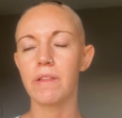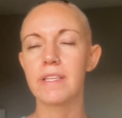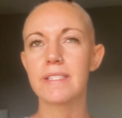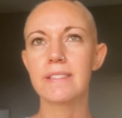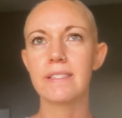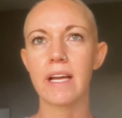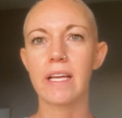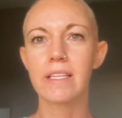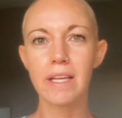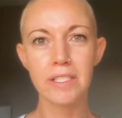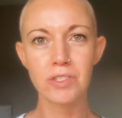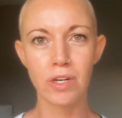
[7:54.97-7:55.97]
The second
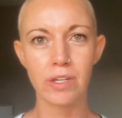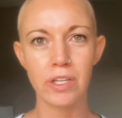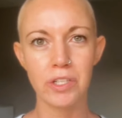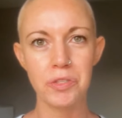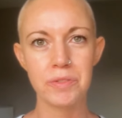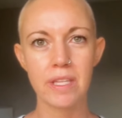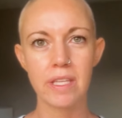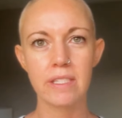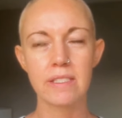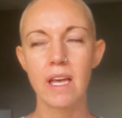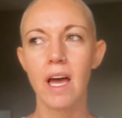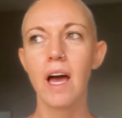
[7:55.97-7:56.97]
I started using
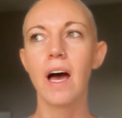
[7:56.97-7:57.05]
these,